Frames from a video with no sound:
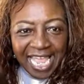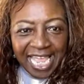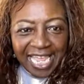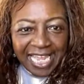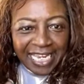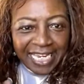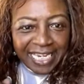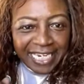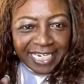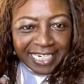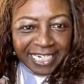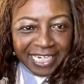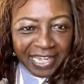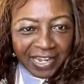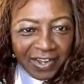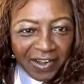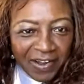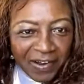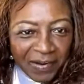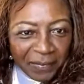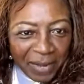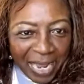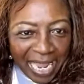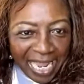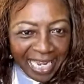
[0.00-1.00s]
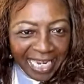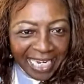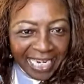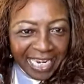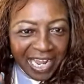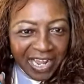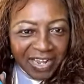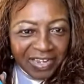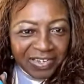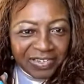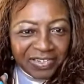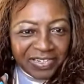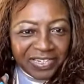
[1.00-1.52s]
And hey,
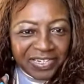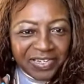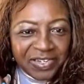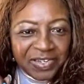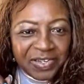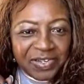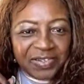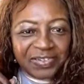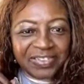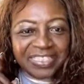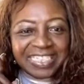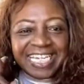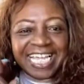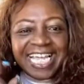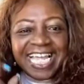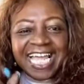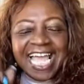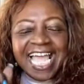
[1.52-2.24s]
how you doing?